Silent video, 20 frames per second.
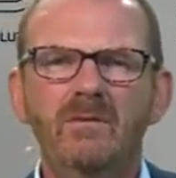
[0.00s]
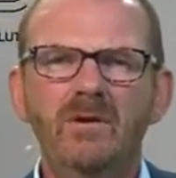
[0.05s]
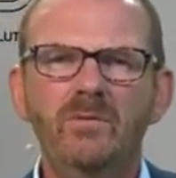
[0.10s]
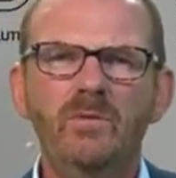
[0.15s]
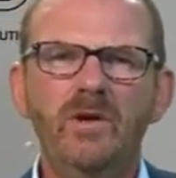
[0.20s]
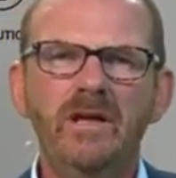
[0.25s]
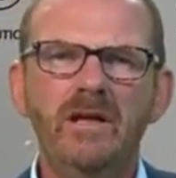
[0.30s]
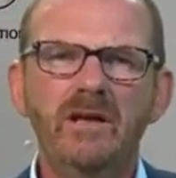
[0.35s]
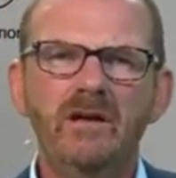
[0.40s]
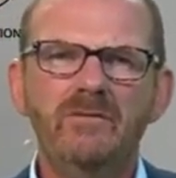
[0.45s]

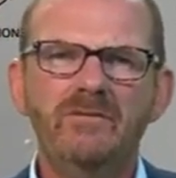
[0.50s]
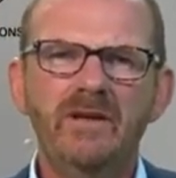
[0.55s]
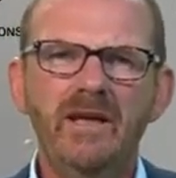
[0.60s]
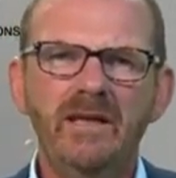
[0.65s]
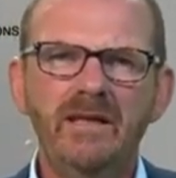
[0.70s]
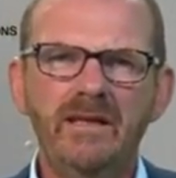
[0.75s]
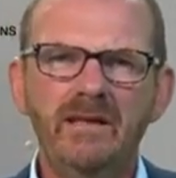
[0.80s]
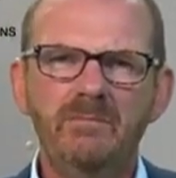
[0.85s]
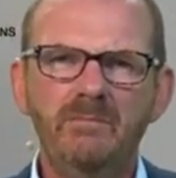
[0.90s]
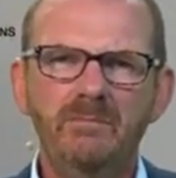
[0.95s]
One way of
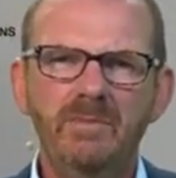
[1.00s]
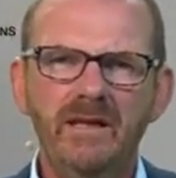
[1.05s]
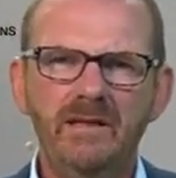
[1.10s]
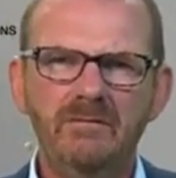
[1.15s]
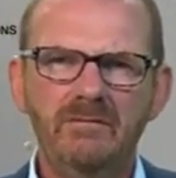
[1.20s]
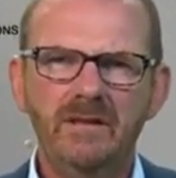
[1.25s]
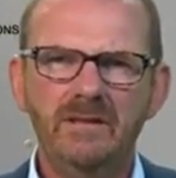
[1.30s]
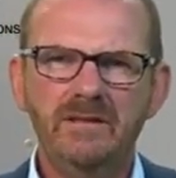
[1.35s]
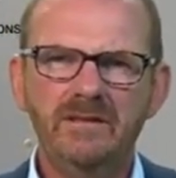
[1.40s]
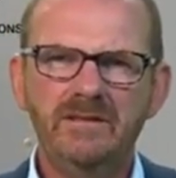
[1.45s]
getting a
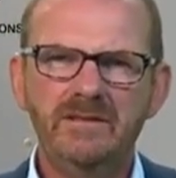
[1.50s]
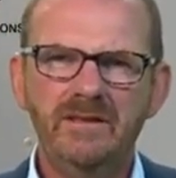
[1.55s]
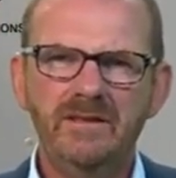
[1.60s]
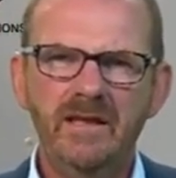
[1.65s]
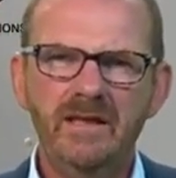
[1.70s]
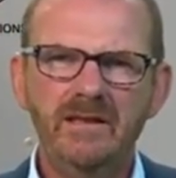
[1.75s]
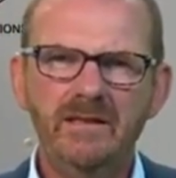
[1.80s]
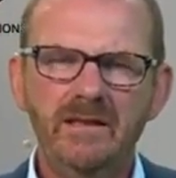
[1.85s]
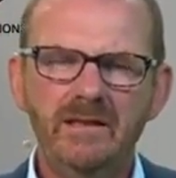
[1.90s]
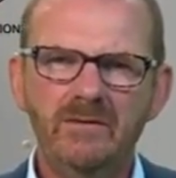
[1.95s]
better
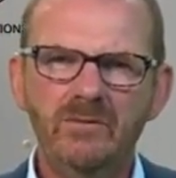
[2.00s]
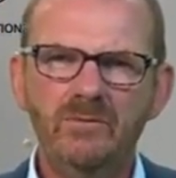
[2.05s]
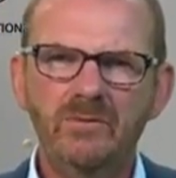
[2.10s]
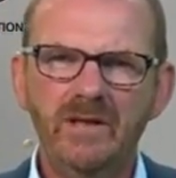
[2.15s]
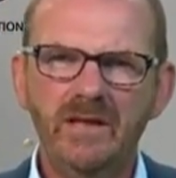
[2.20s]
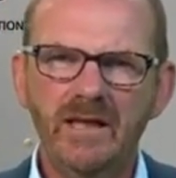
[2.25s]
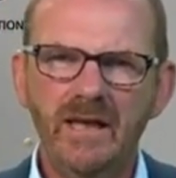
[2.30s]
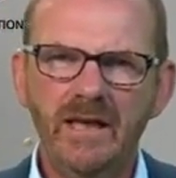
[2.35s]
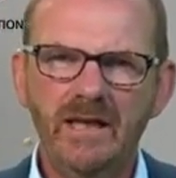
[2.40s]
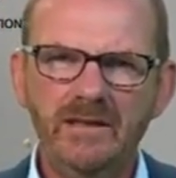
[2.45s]
understanding of
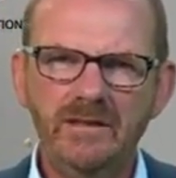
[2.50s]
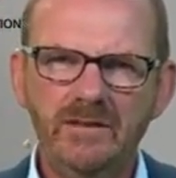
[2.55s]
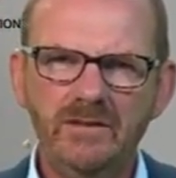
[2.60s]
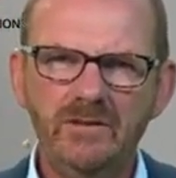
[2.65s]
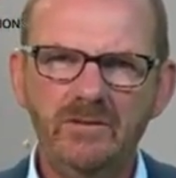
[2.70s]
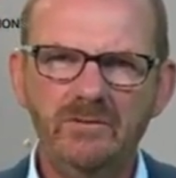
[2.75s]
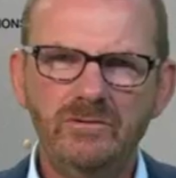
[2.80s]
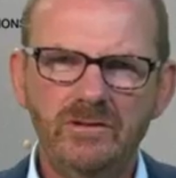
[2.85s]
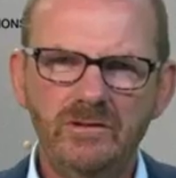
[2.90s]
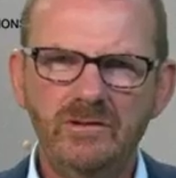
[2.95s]
when end
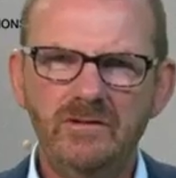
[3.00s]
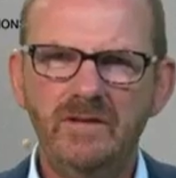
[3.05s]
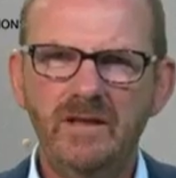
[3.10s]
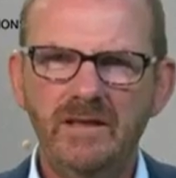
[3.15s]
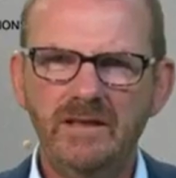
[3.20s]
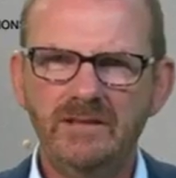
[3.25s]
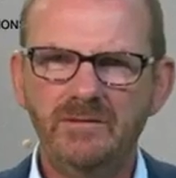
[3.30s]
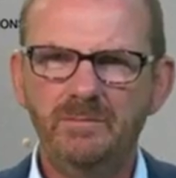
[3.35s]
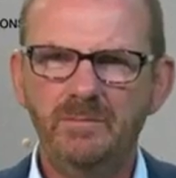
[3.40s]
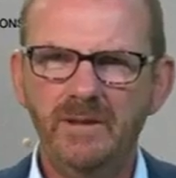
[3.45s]
uses
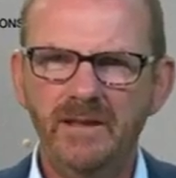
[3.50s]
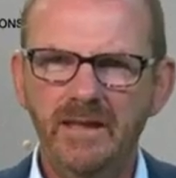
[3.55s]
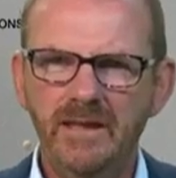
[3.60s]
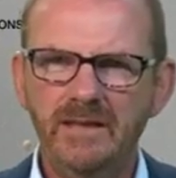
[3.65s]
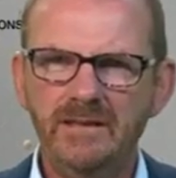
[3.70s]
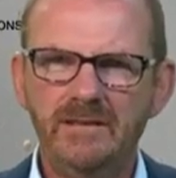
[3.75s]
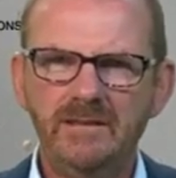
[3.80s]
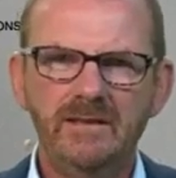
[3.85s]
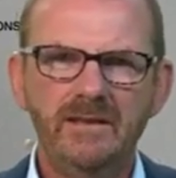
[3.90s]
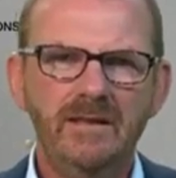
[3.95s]
takes
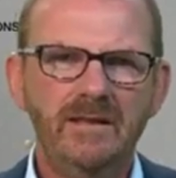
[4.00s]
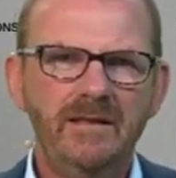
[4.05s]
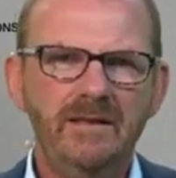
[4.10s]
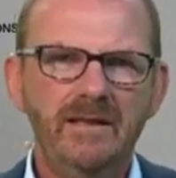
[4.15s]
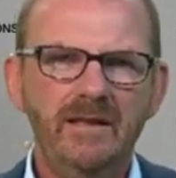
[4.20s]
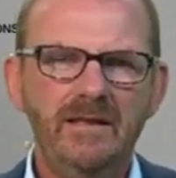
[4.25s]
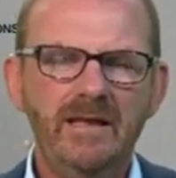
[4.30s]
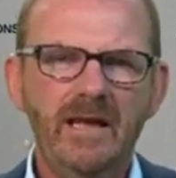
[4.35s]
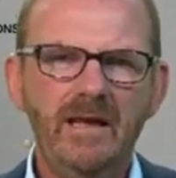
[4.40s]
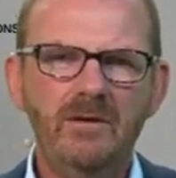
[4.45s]
place
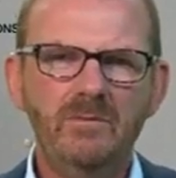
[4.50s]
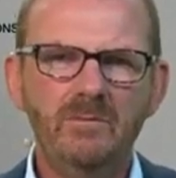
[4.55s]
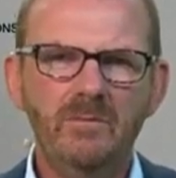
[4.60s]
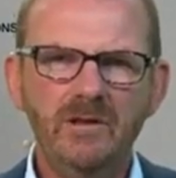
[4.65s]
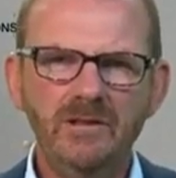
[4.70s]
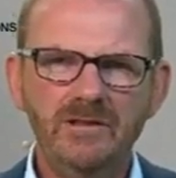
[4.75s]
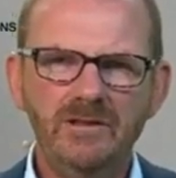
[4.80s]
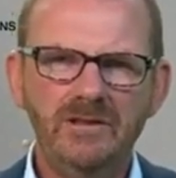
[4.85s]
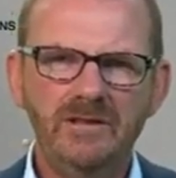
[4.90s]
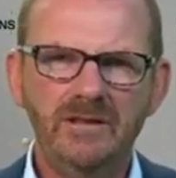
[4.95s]
and how
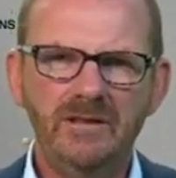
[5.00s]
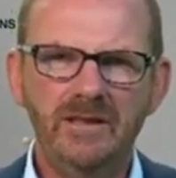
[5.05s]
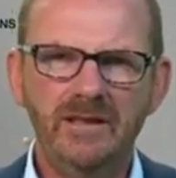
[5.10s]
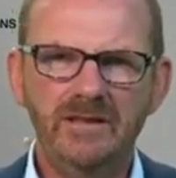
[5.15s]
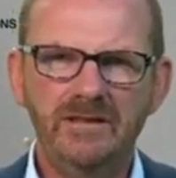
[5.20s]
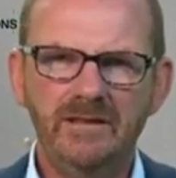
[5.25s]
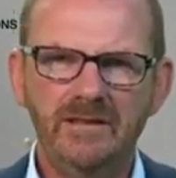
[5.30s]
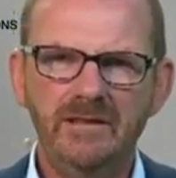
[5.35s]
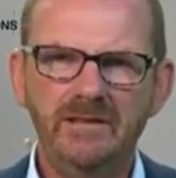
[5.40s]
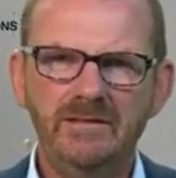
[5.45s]
much
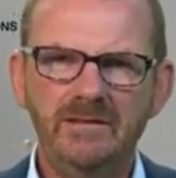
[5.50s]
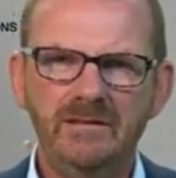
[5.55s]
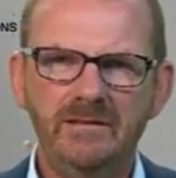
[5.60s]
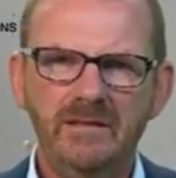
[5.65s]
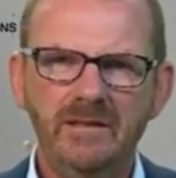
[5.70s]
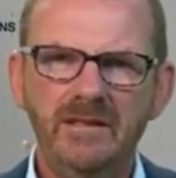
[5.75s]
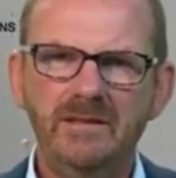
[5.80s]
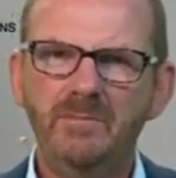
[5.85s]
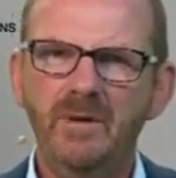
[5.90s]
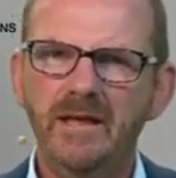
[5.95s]
this
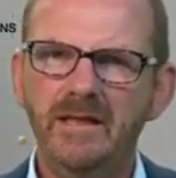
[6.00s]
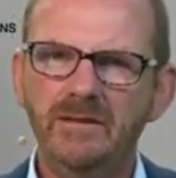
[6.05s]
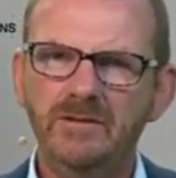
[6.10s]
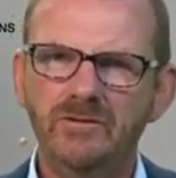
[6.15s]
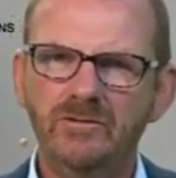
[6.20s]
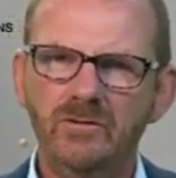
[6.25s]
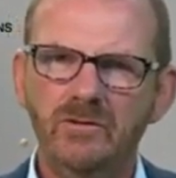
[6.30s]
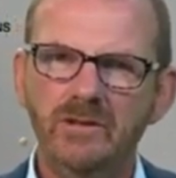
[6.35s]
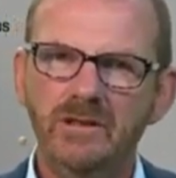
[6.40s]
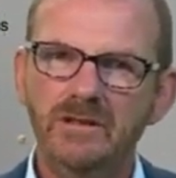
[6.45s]
is by
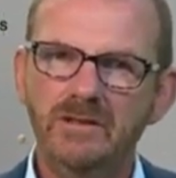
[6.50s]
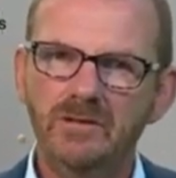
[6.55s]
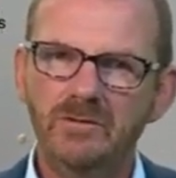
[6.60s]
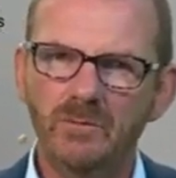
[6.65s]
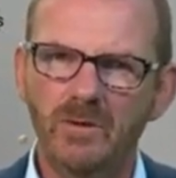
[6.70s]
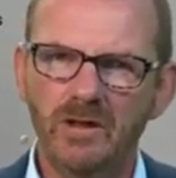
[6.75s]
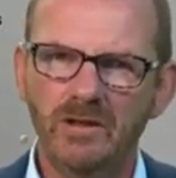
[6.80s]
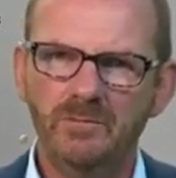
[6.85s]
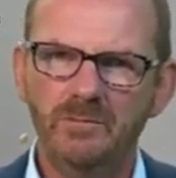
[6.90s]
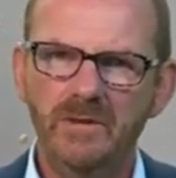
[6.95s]
installing
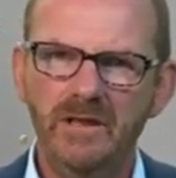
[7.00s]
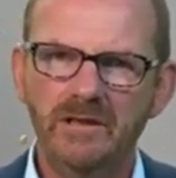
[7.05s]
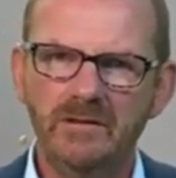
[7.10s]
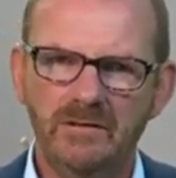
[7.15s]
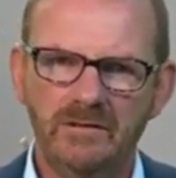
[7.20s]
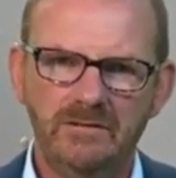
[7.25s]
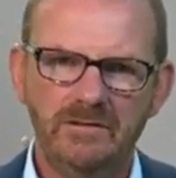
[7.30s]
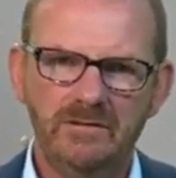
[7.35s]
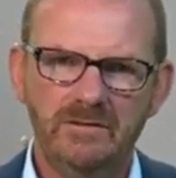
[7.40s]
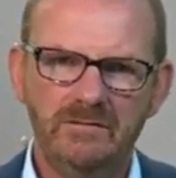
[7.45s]
smart
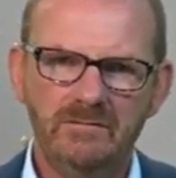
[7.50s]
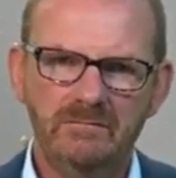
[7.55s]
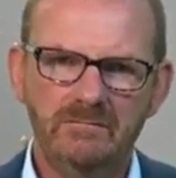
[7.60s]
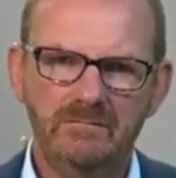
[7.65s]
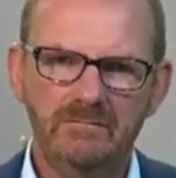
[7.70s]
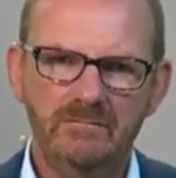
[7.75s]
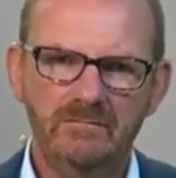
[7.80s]
meters.